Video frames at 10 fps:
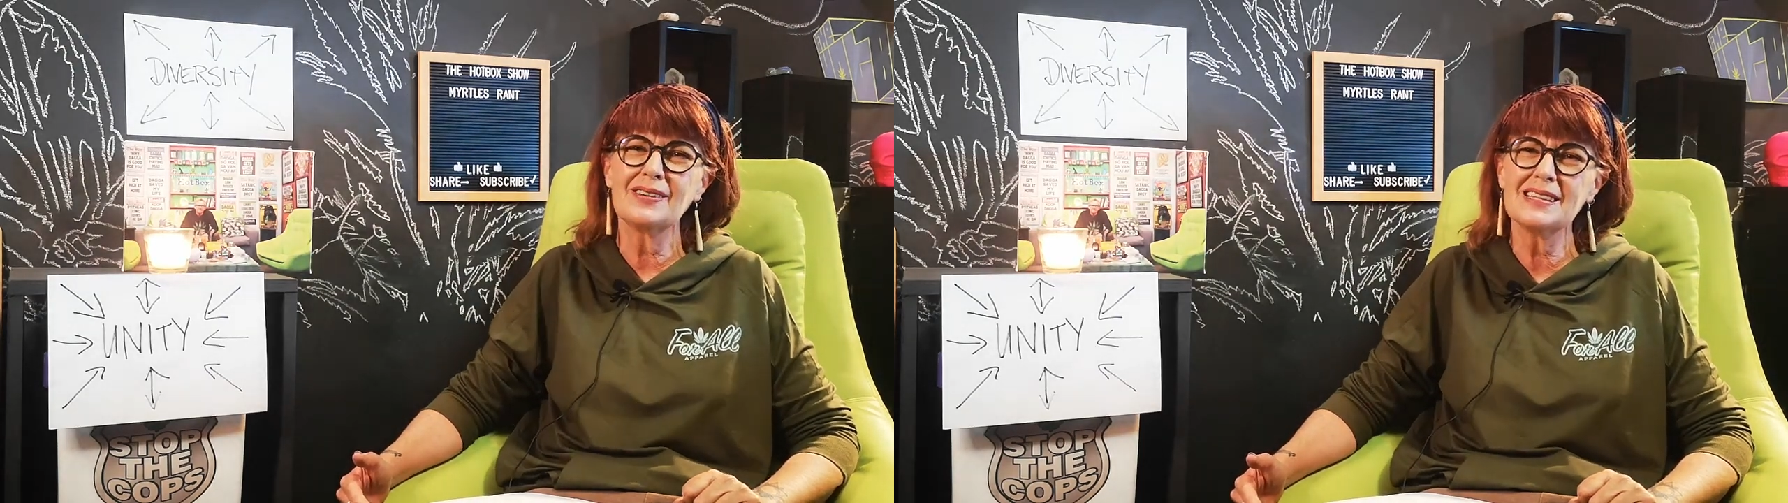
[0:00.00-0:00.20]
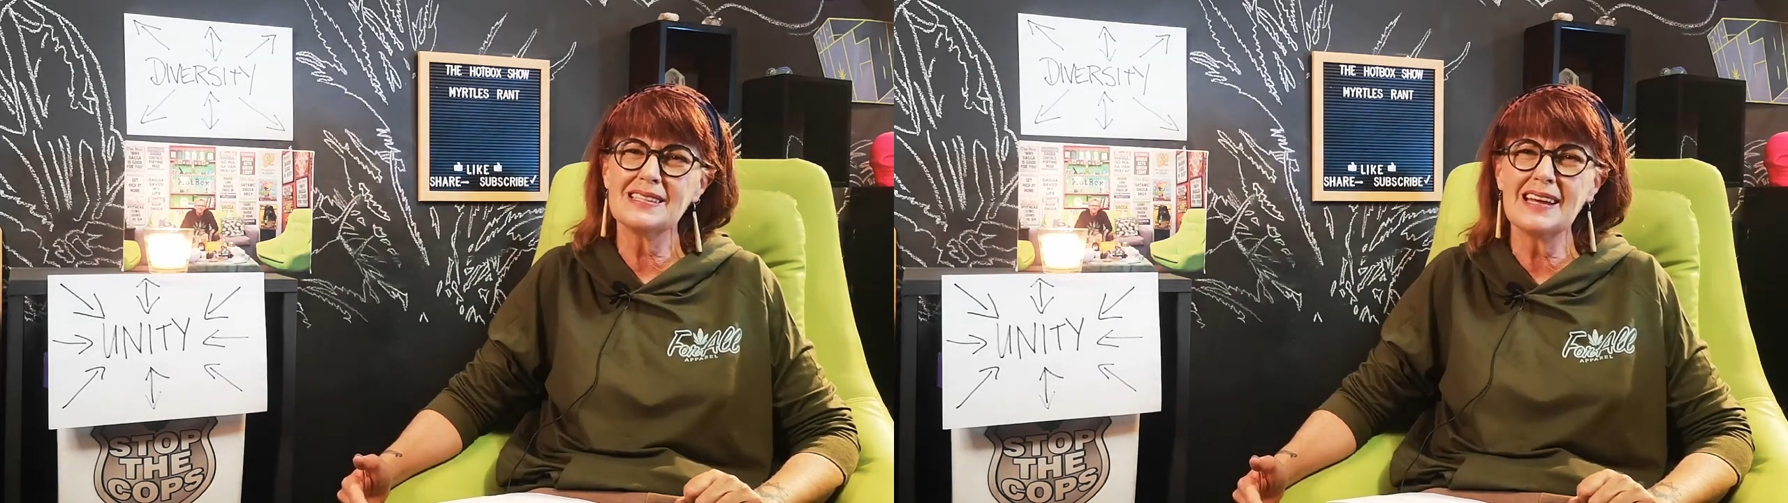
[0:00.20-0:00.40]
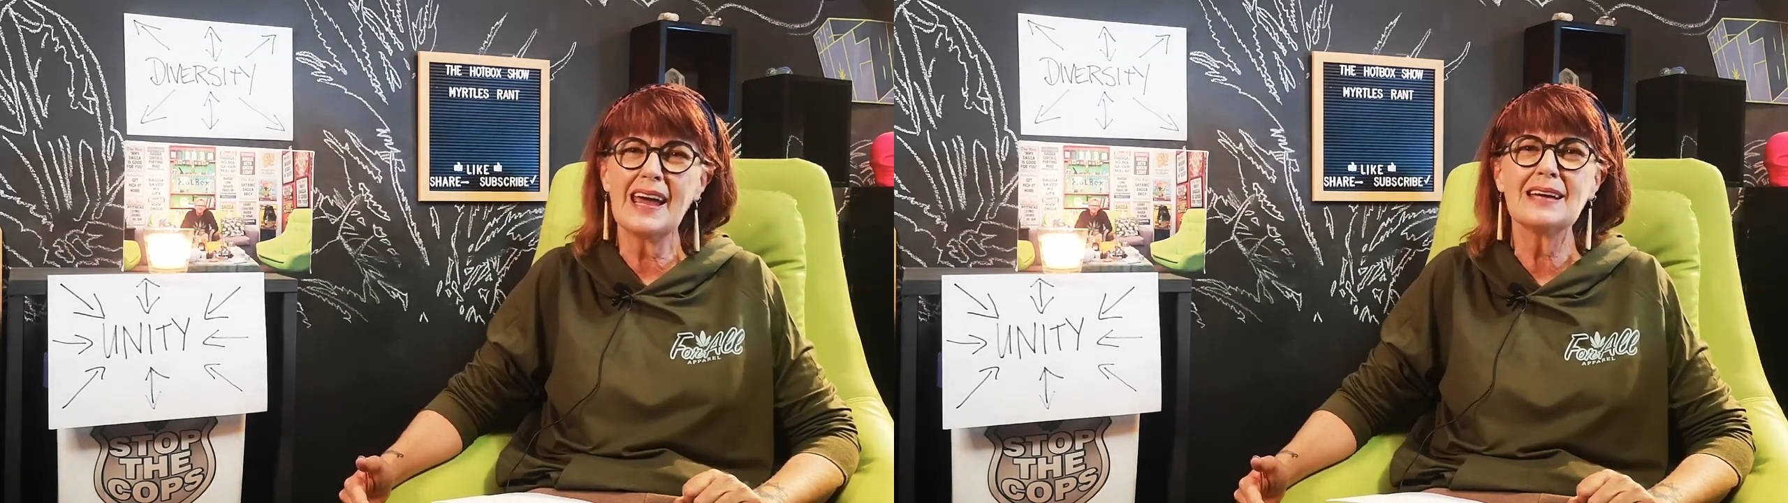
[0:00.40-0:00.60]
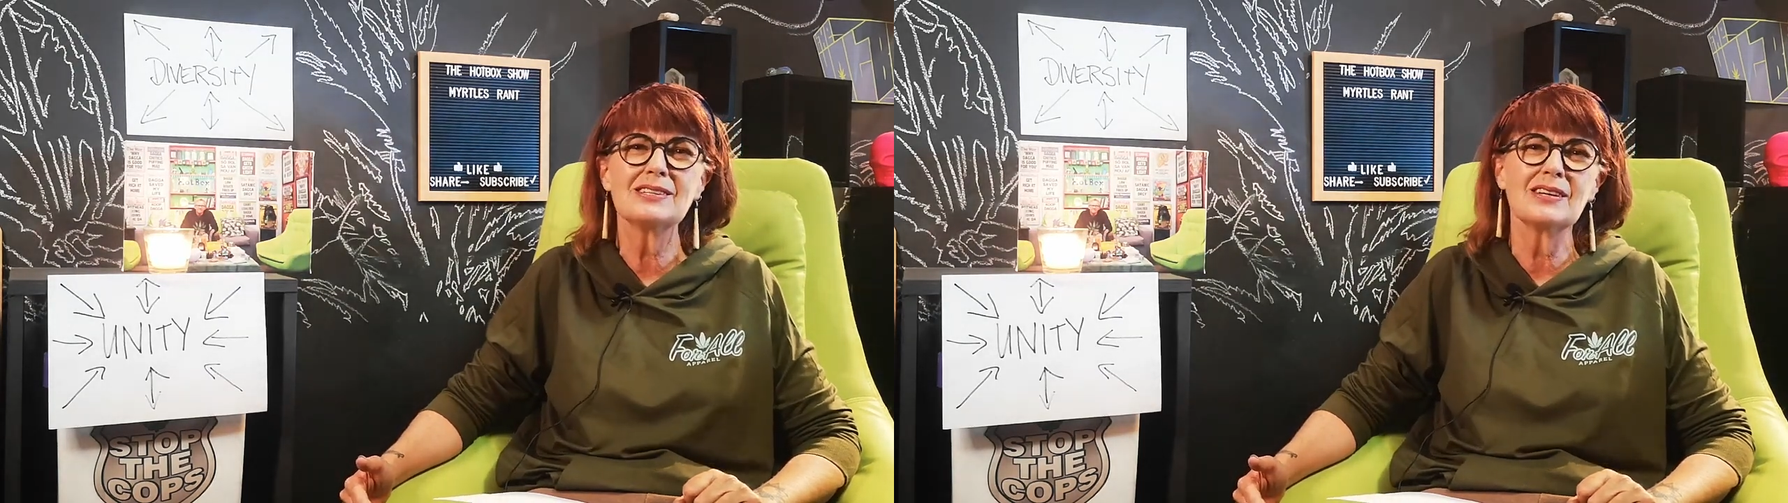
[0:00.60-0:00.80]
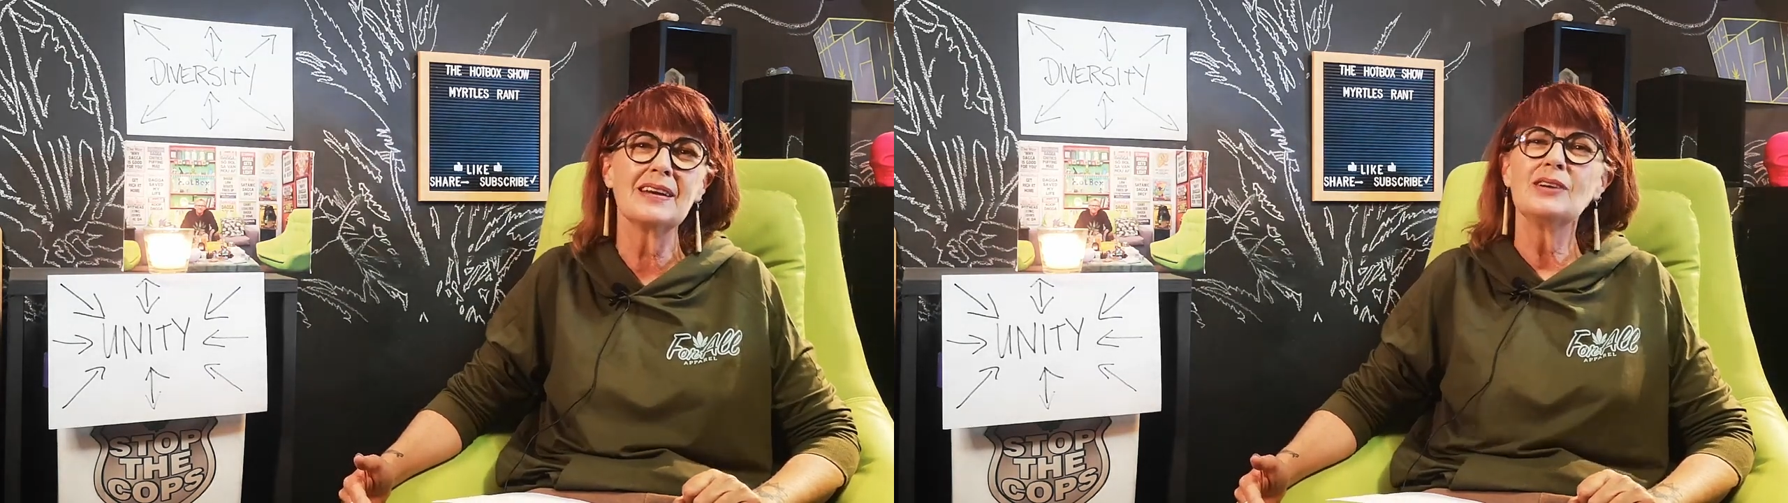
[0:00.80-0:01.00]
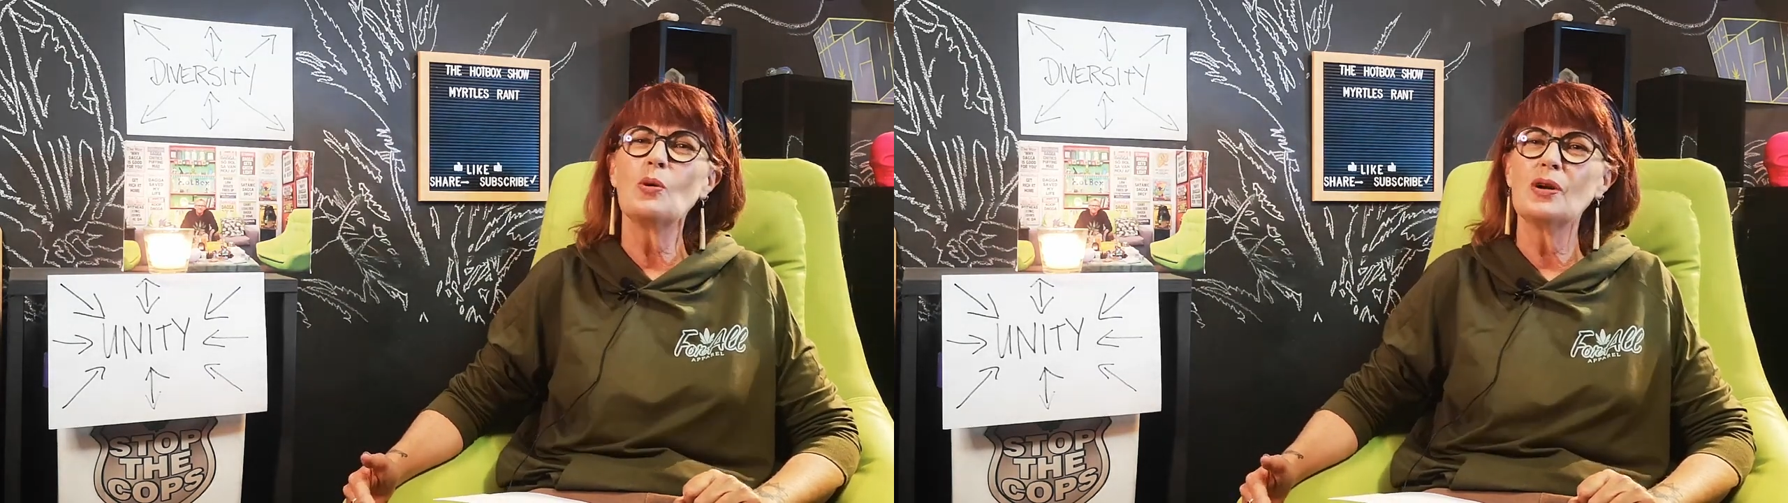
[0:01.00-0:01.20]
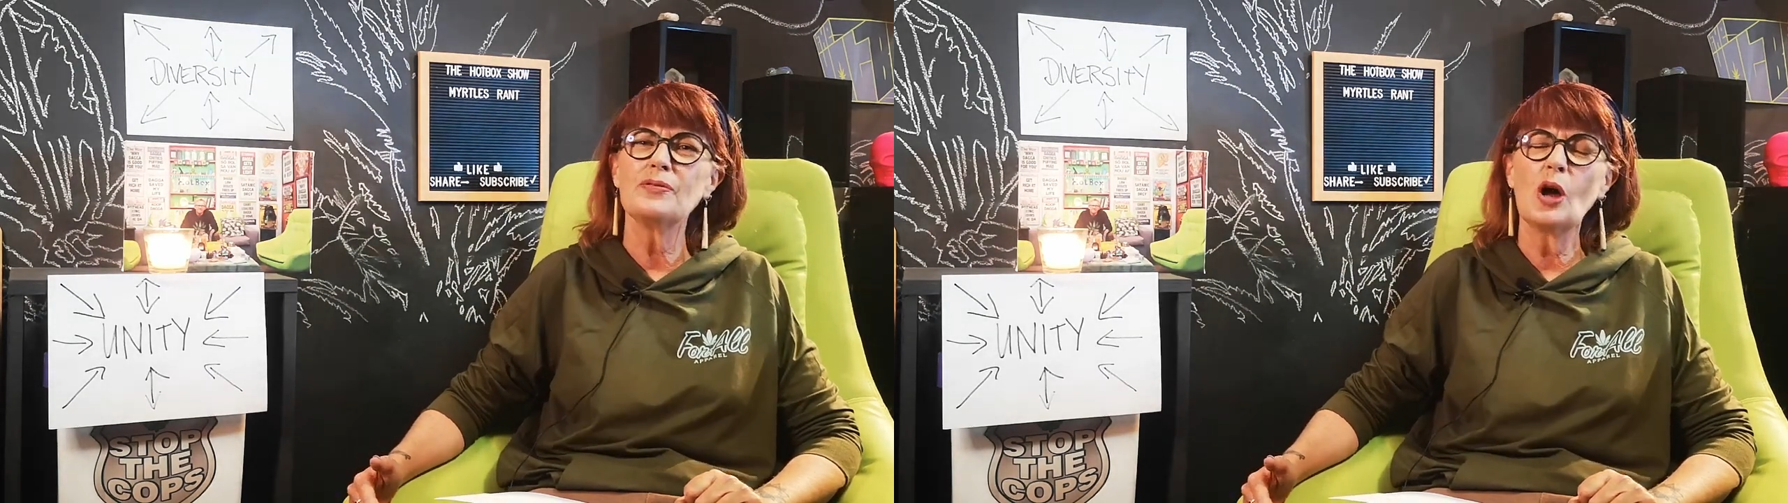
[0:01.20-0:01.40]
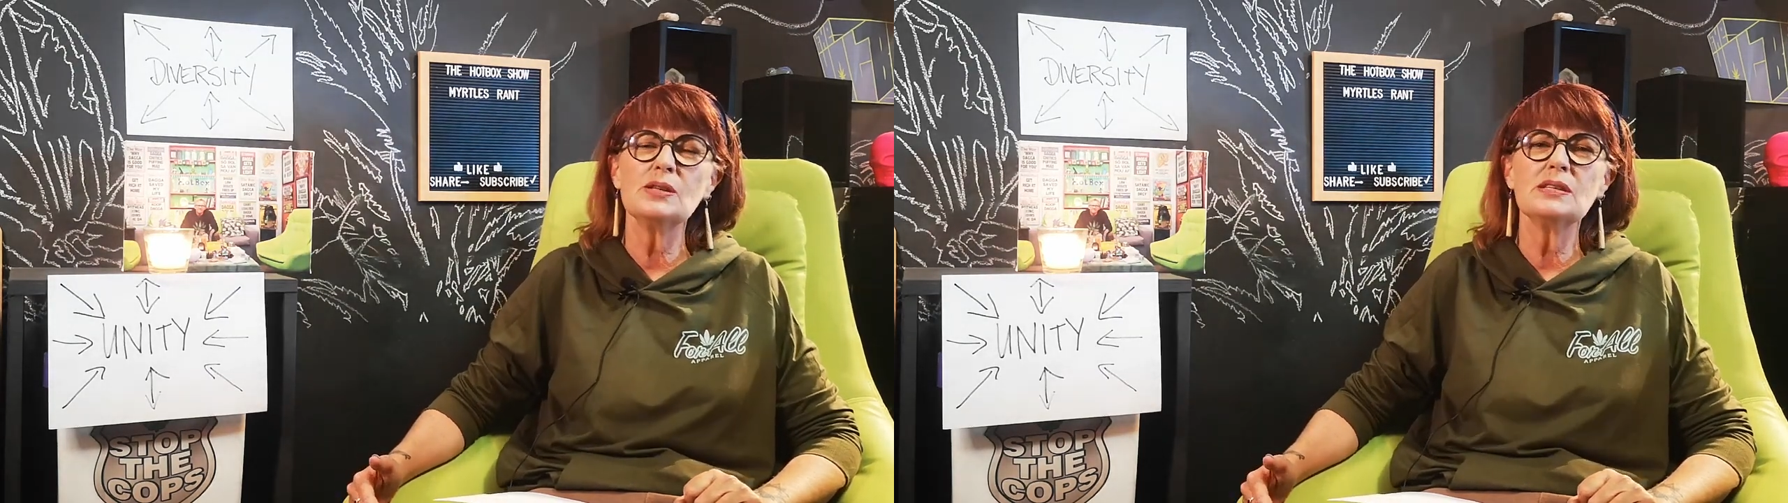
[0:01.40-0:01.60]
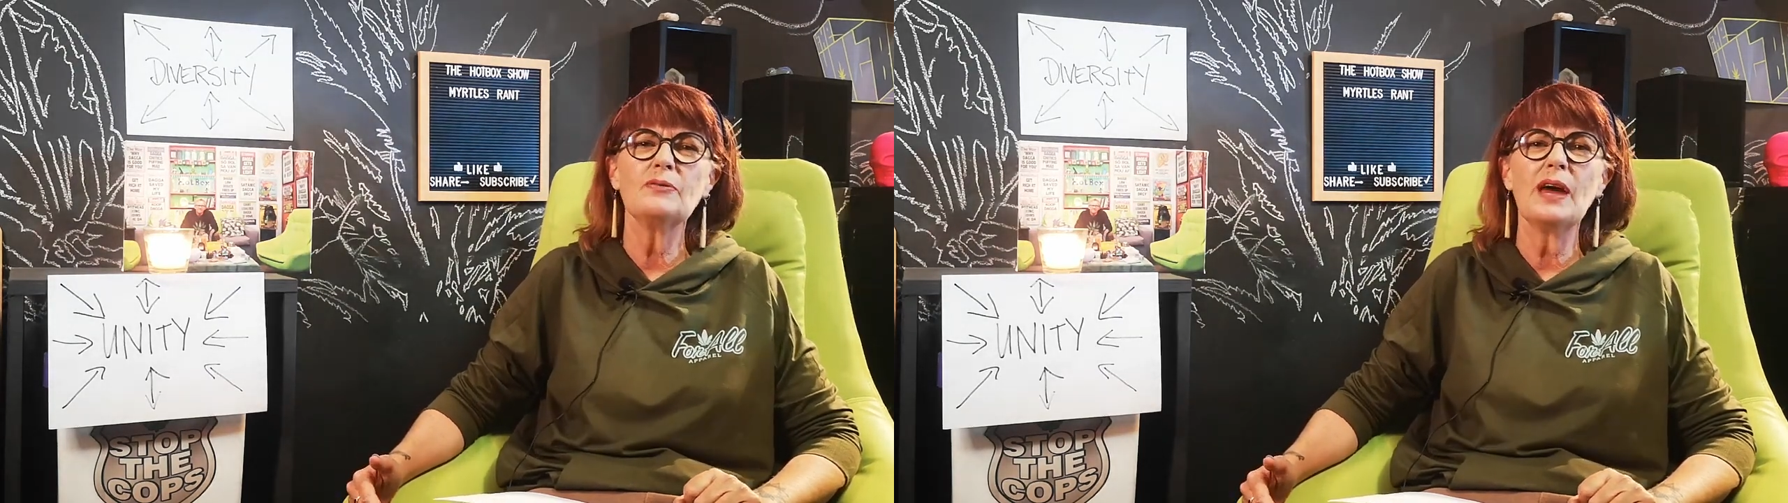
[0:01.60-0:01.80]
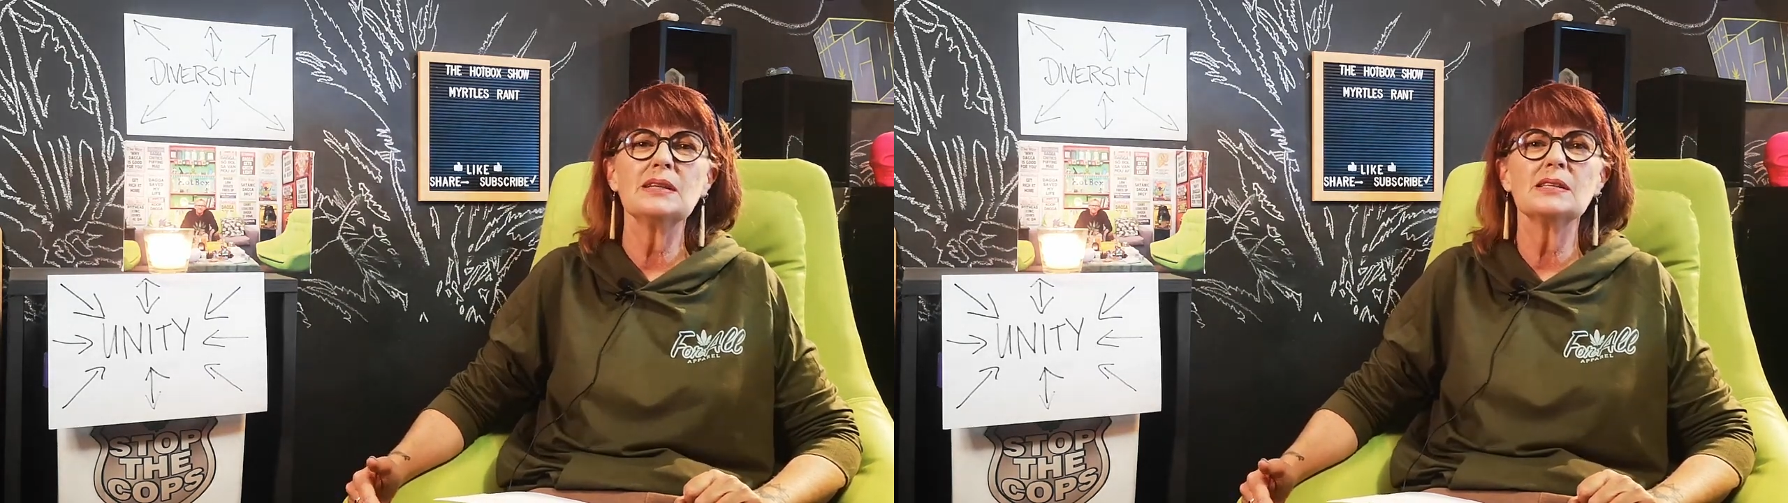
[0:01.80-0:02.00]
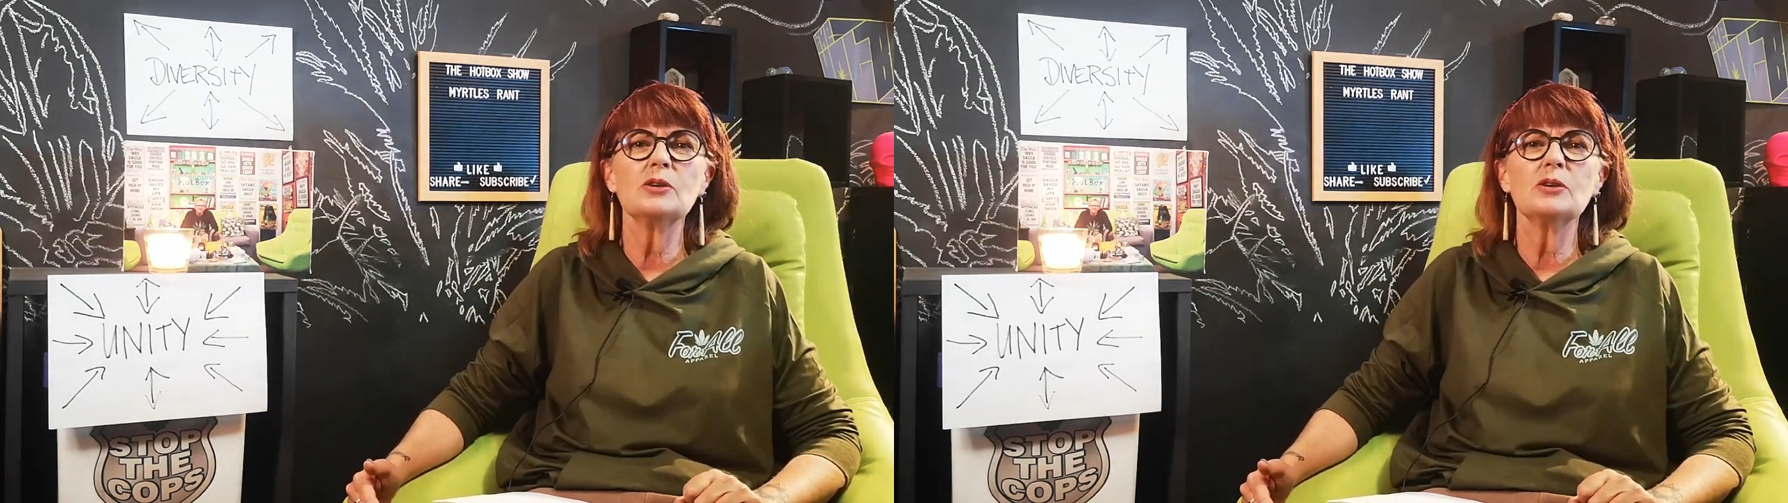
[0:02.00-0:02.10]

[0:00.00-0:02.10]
on the stage and in all of those events,